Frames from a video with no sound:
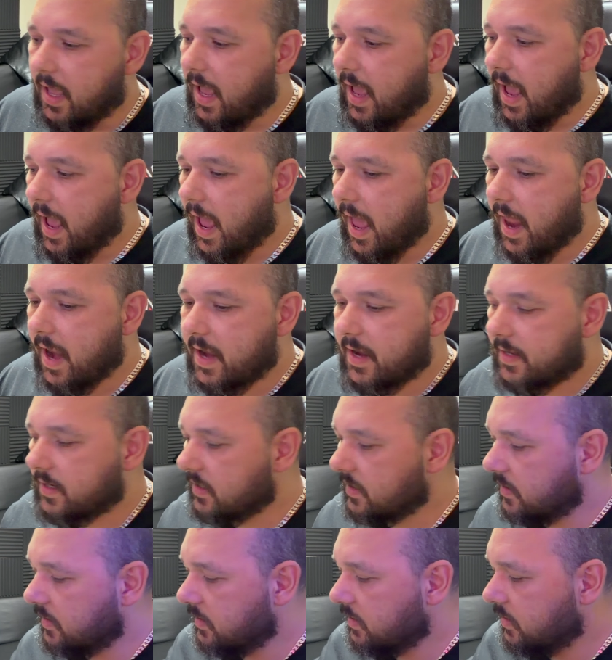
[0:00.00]
and
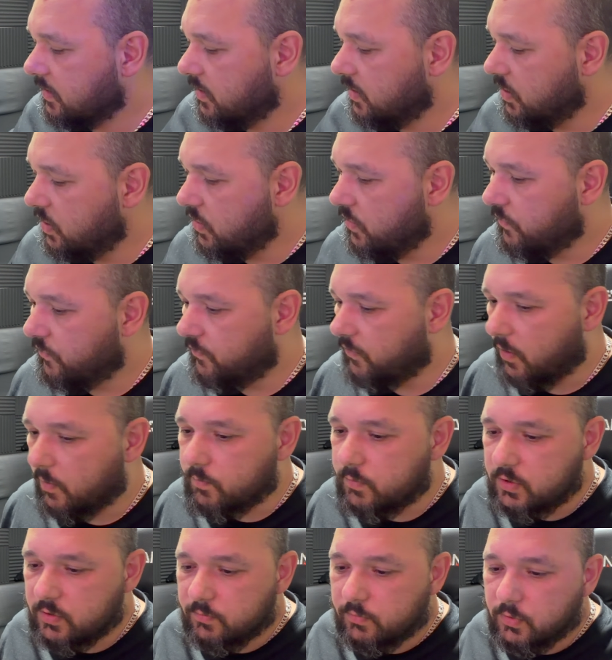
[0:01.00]

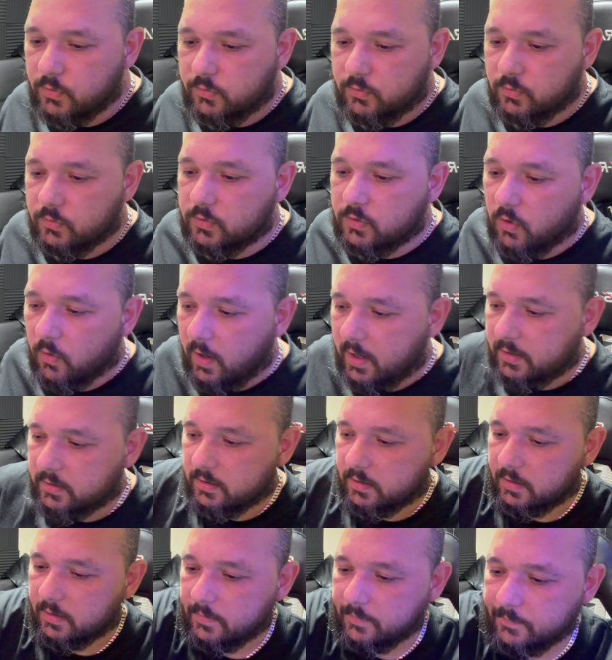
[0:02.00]
from the Bluetooth
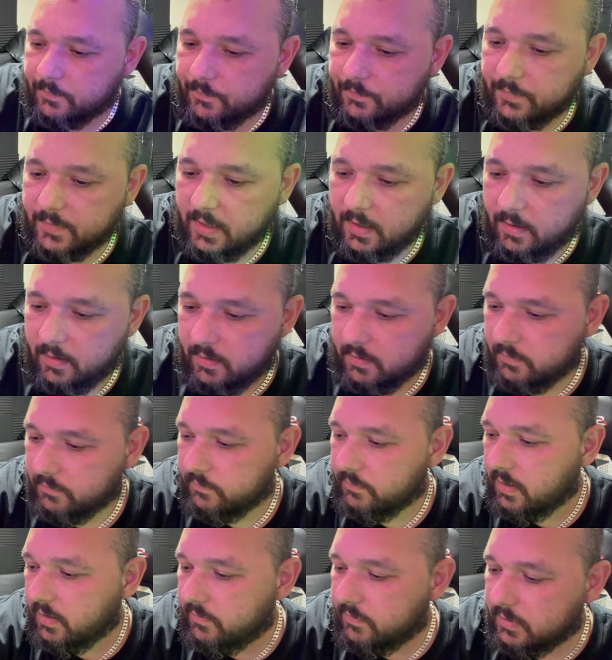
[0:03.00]
connector
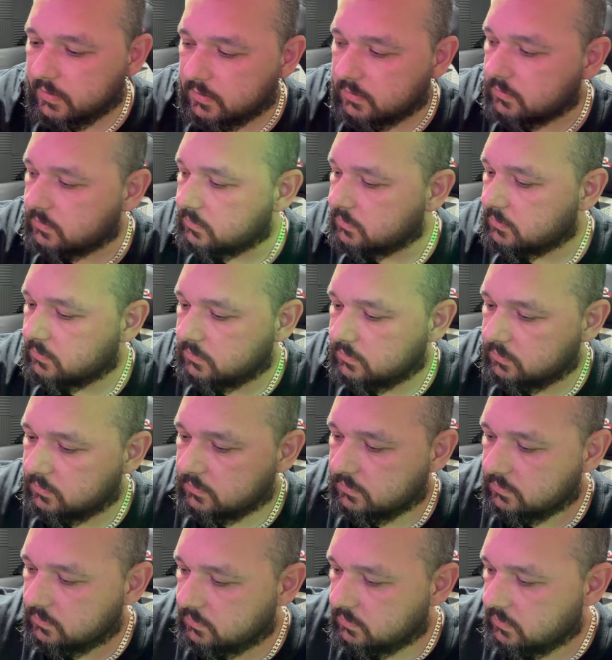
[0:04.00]
we will
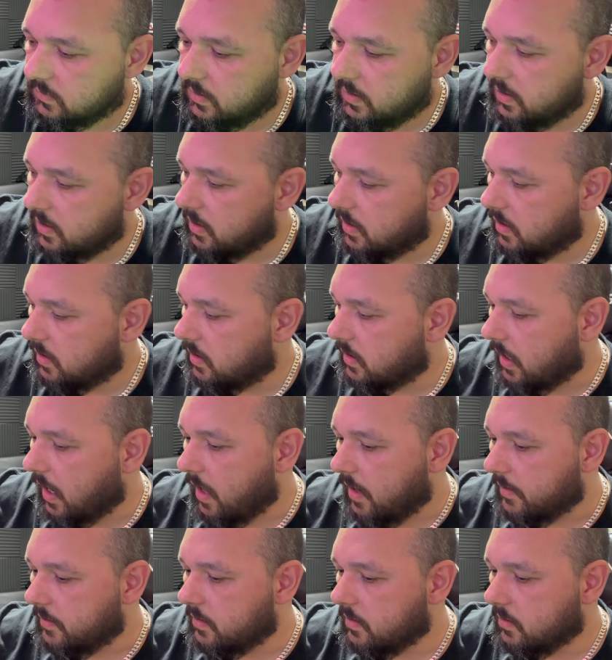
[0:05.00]

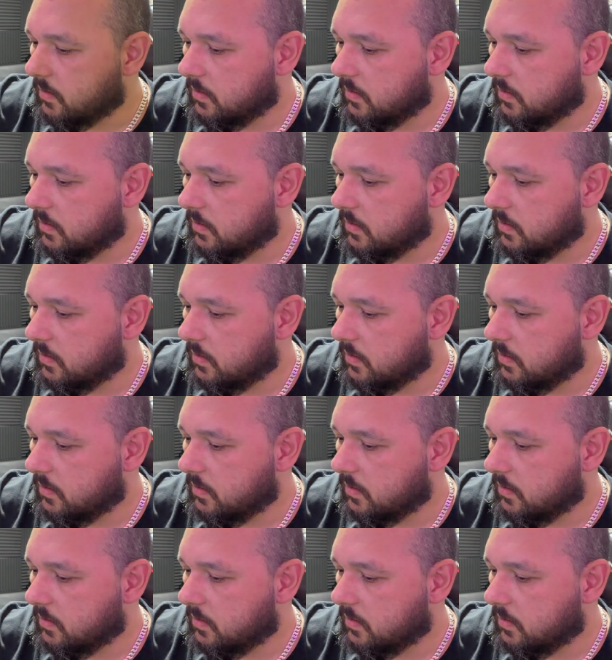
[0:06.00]
run